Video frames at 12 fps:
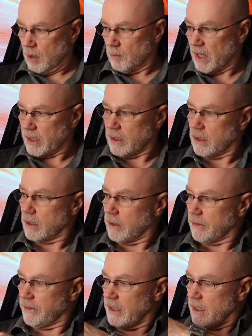But
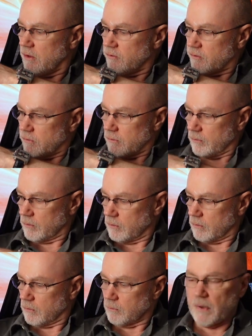these
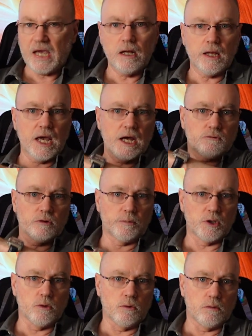male
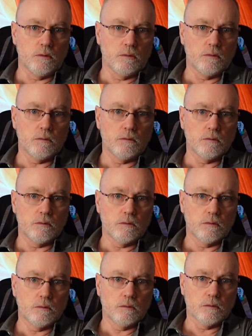attribute
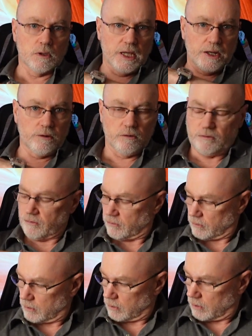
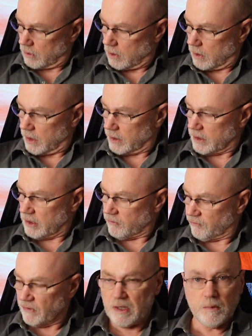letters and these
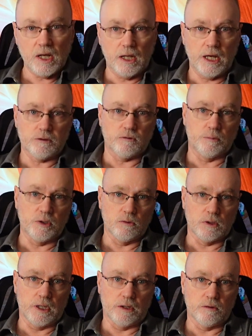female attribute
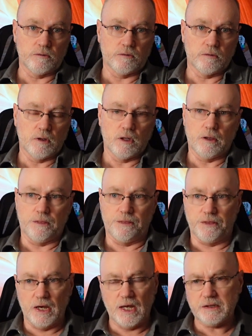letters,
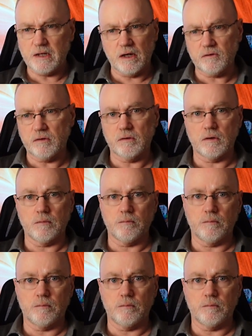that doesn't